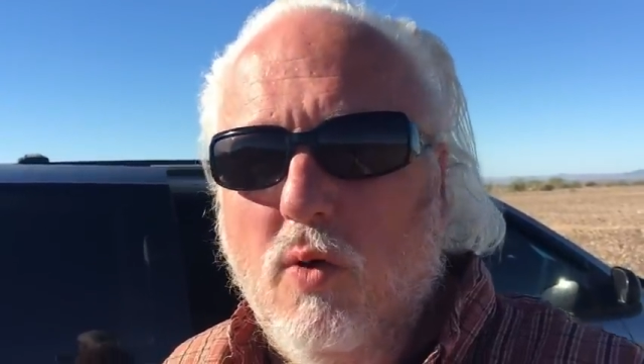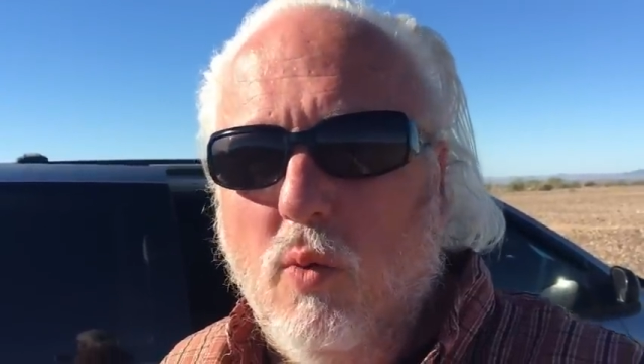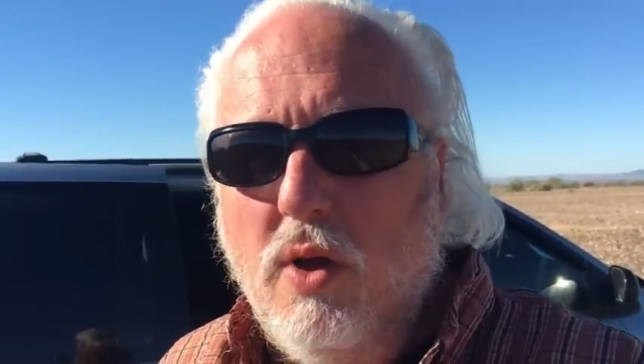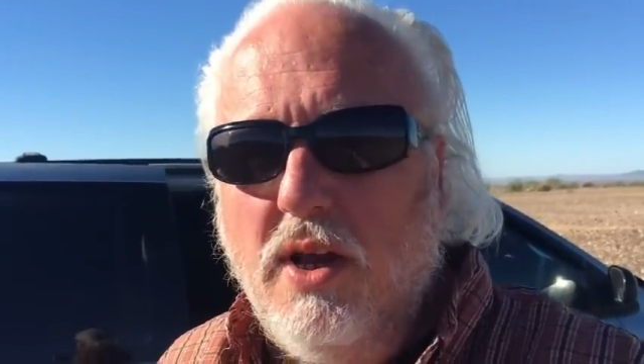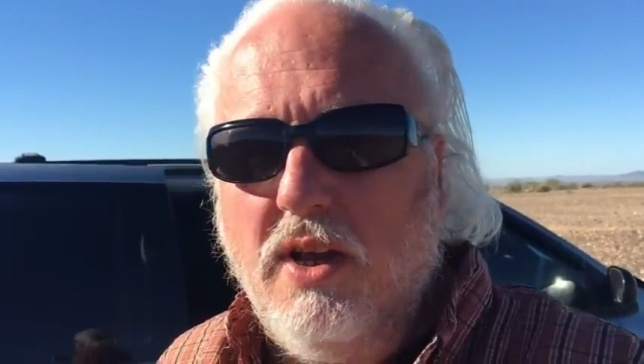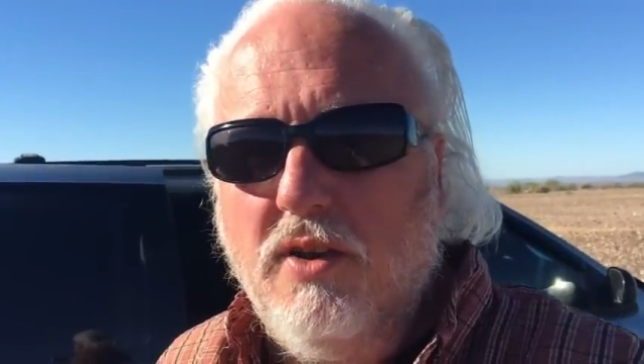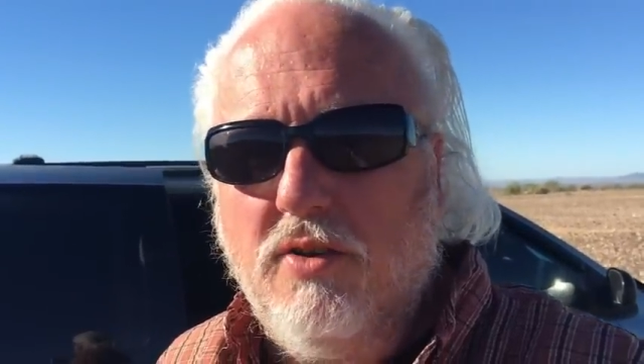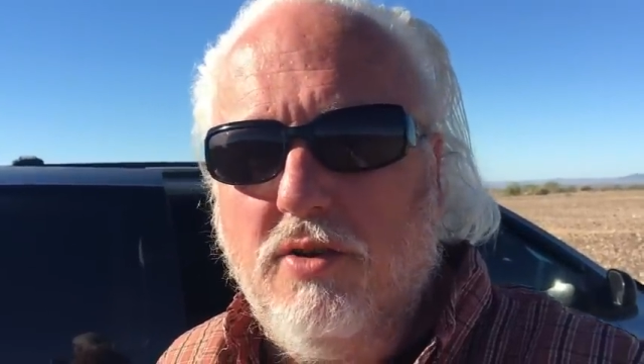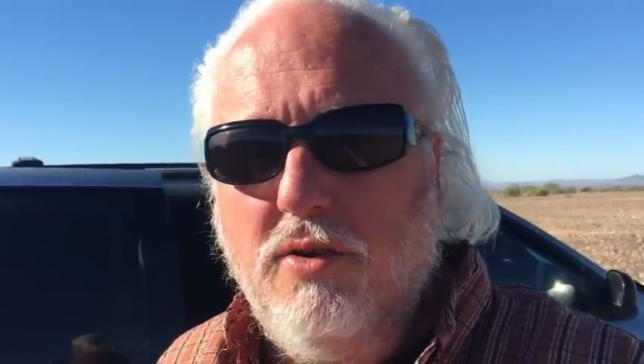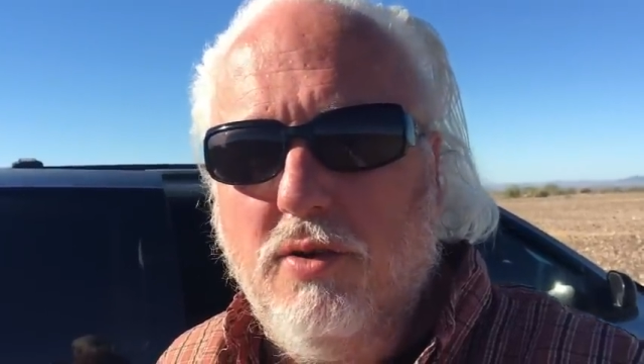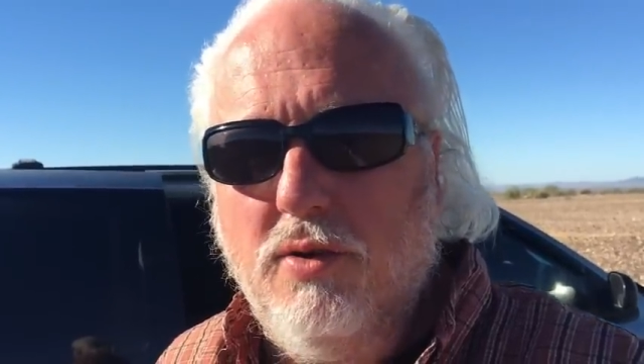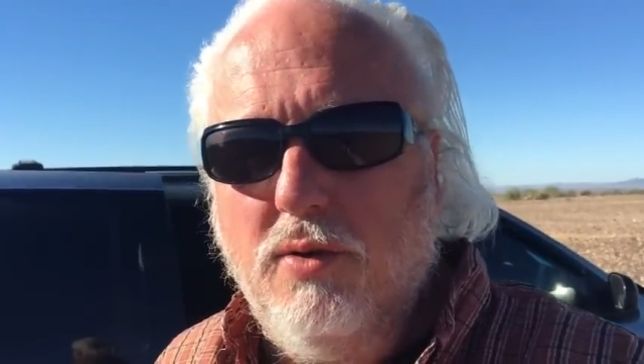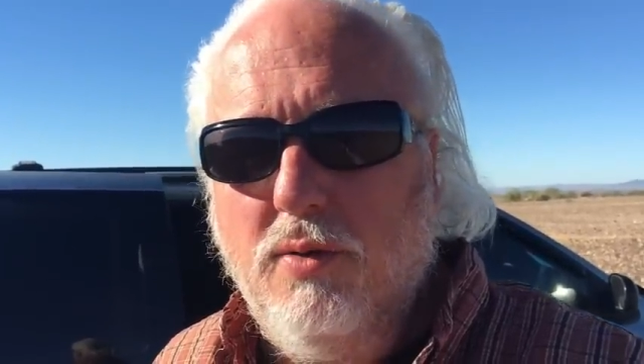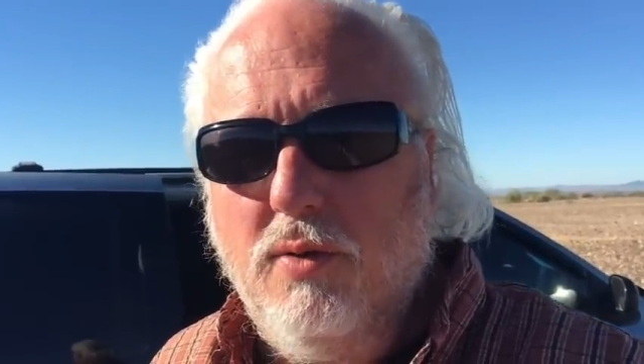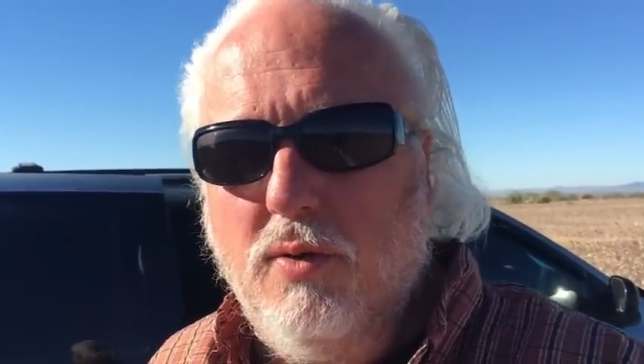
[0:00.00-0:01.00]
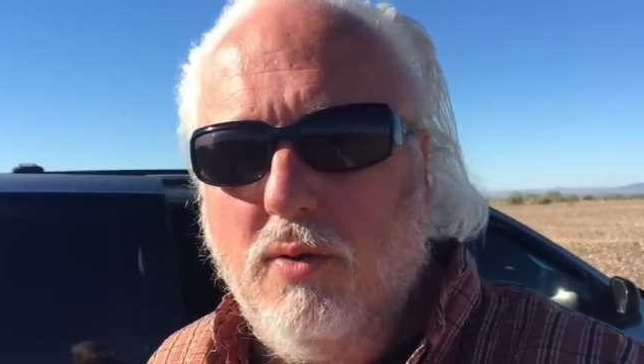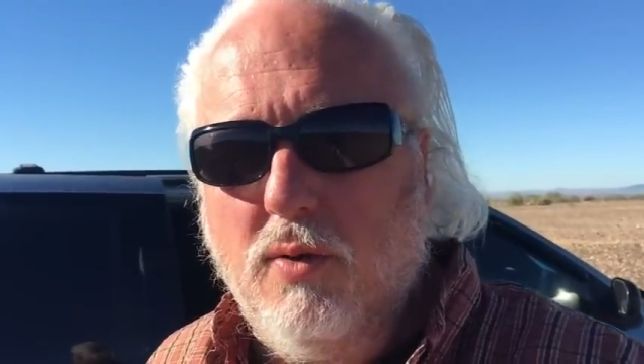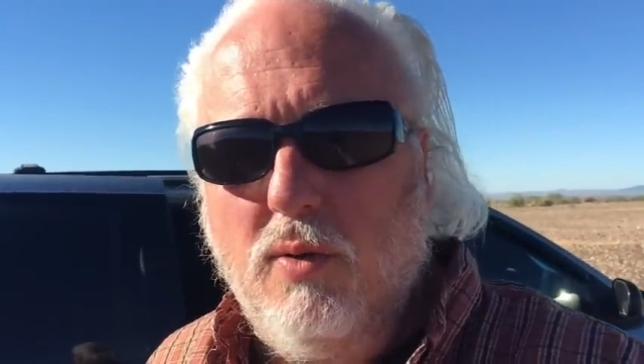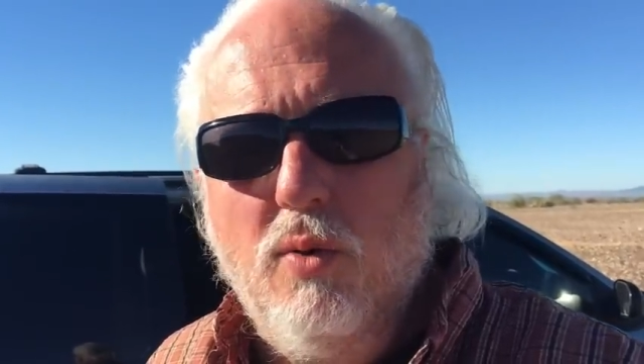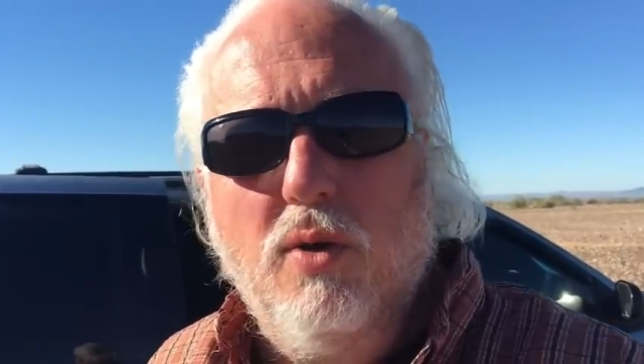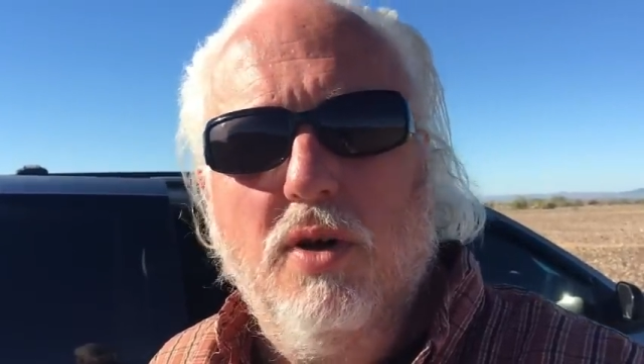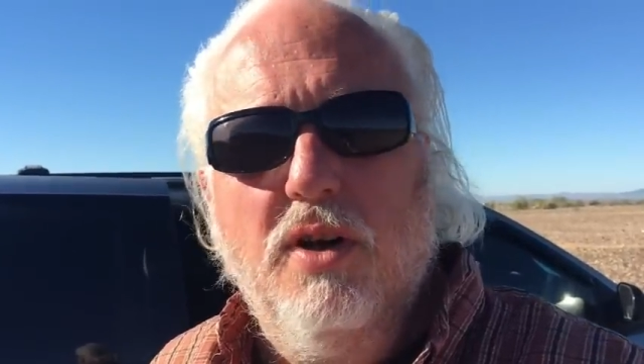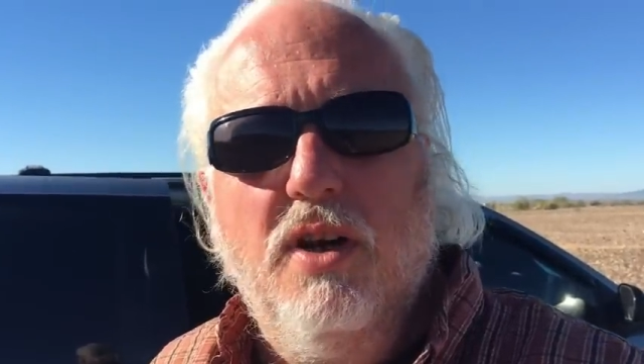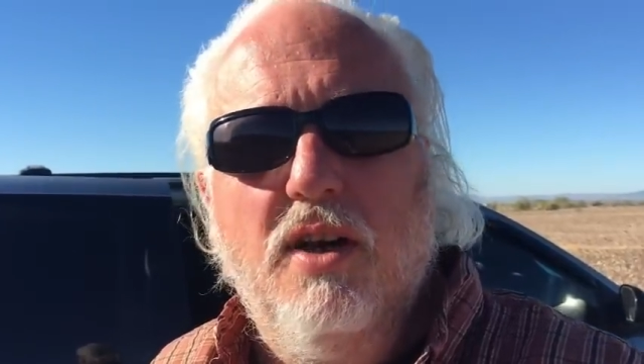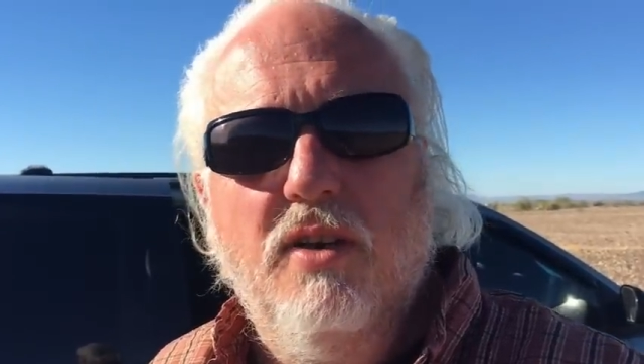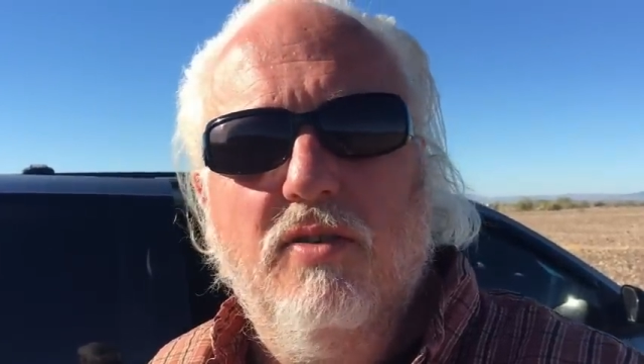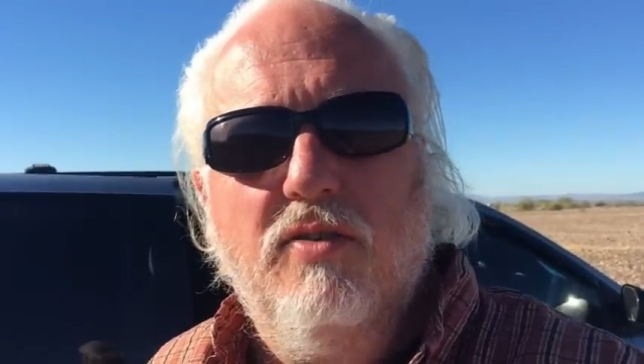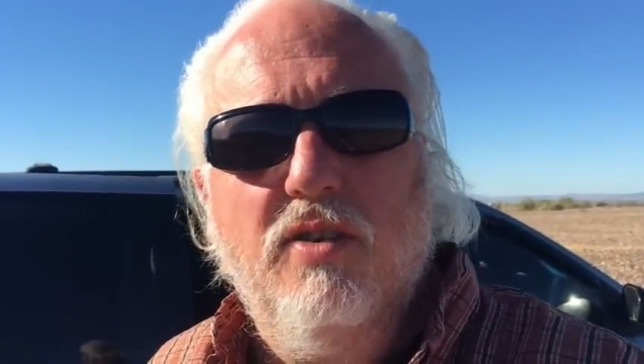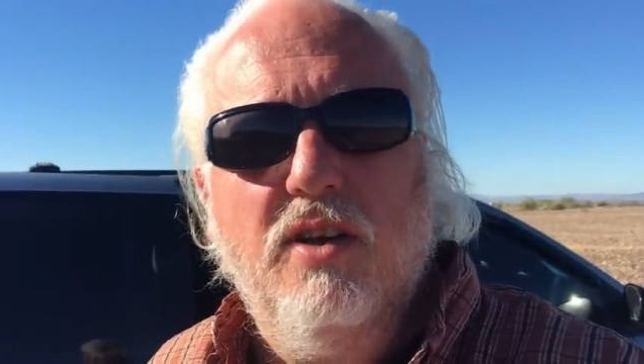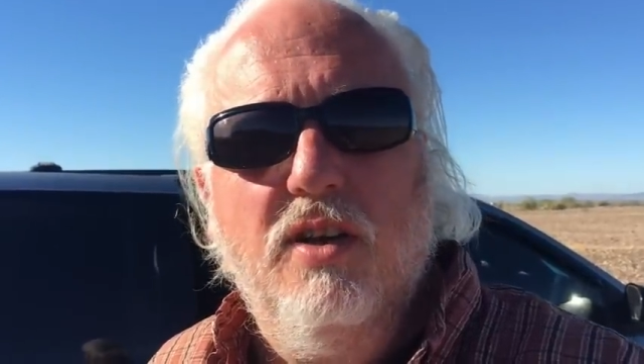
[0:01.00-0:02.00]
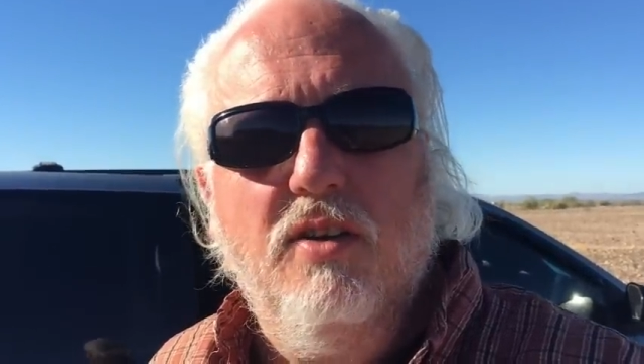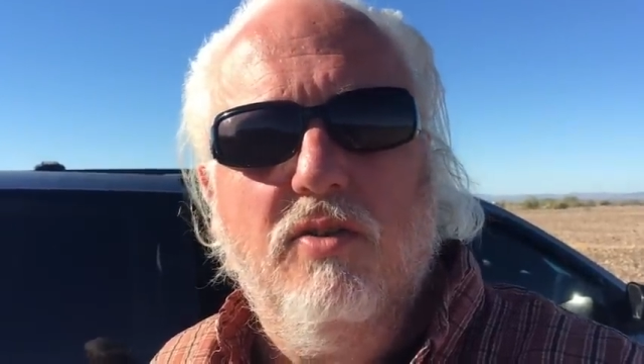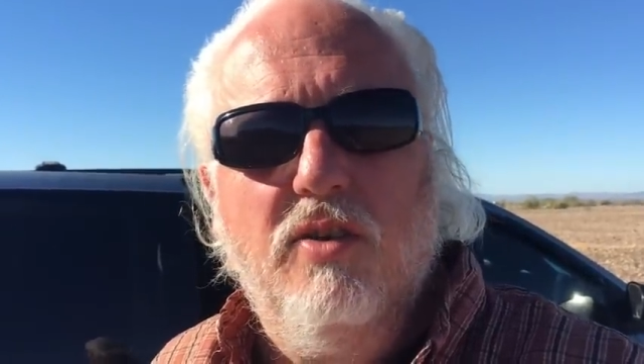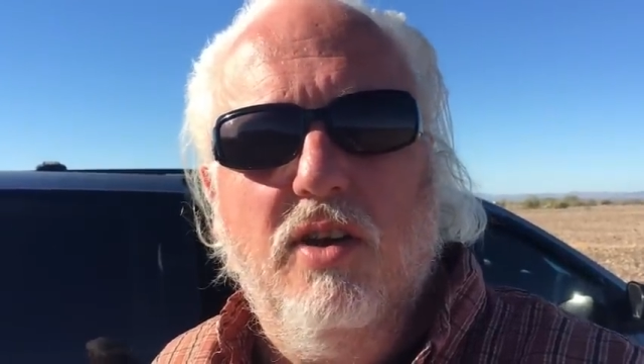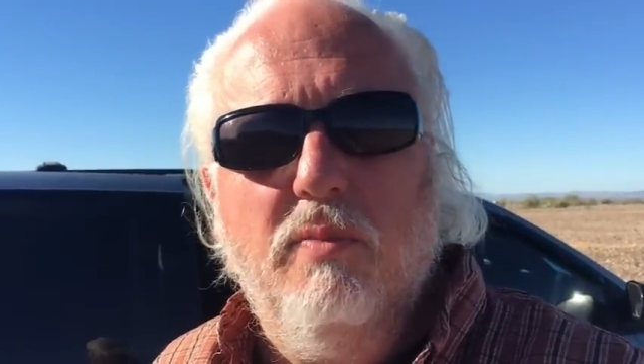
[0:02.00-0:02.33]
way to organize things